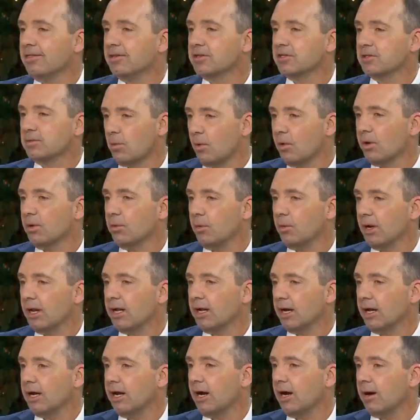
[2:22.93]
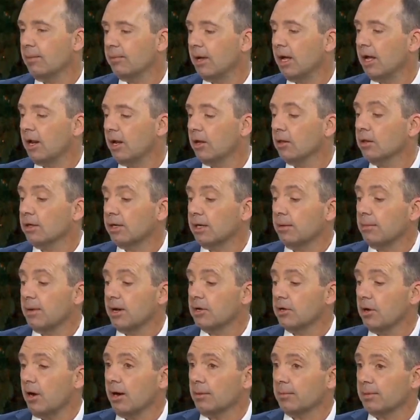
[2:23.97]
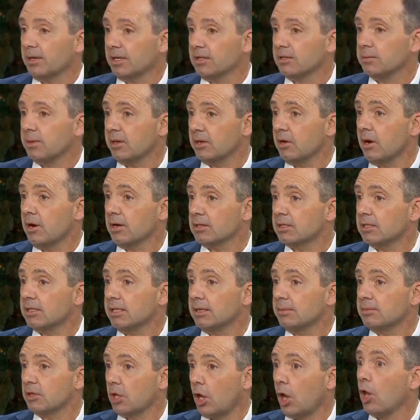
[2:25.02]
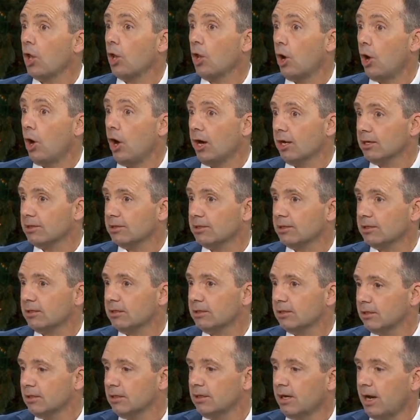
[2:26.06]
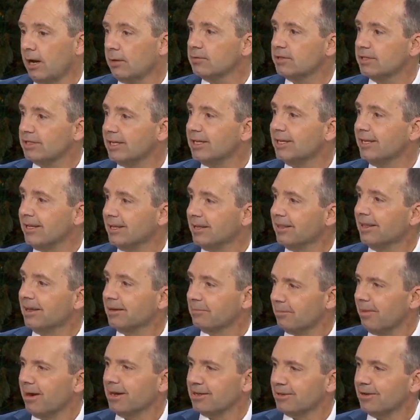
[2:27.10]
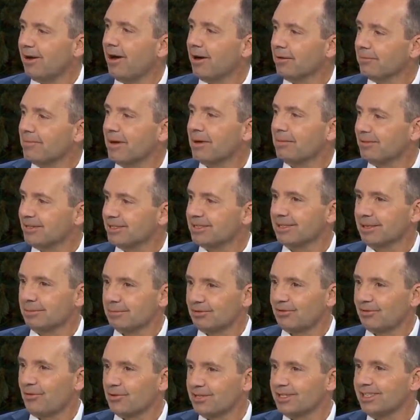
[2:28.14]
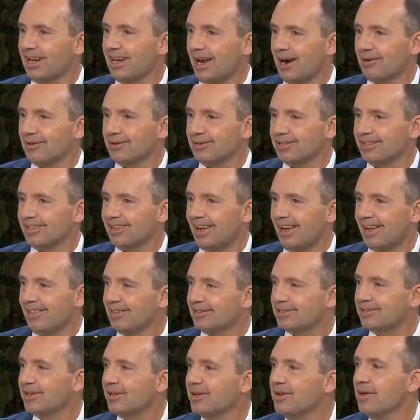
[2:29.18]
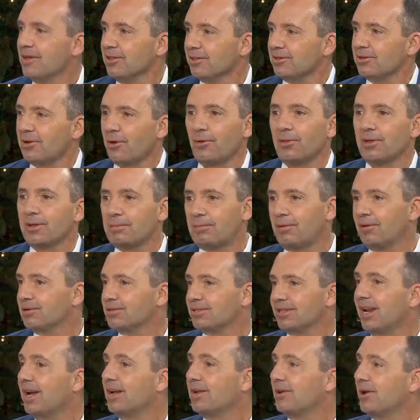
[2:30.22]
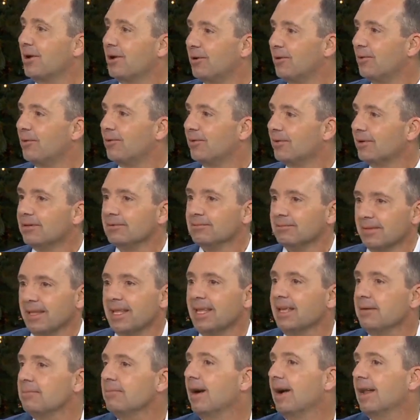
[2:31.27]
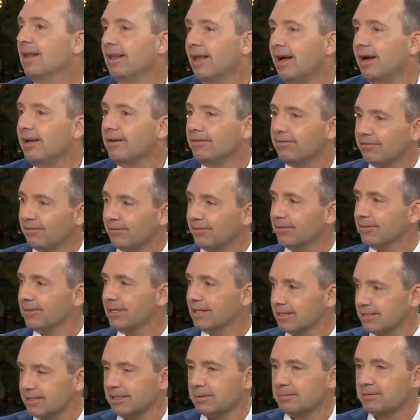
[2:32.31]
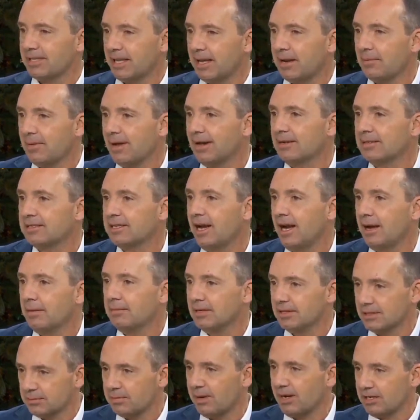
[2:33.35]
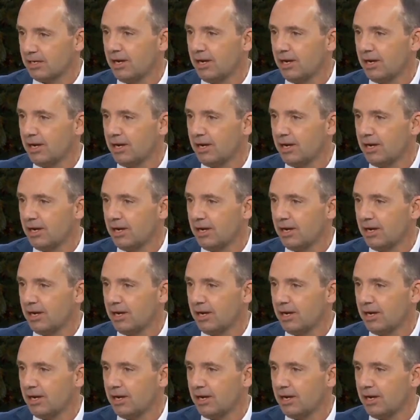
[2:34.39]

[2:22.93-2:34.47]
this morning when I got up and I looked at my dog because my dog sleeps a lot. Yes. I was thinking like my dog maybe sleeps 14 hours a day. Yeah. The yeah. only person I know in my life that sleeps that amount of time is my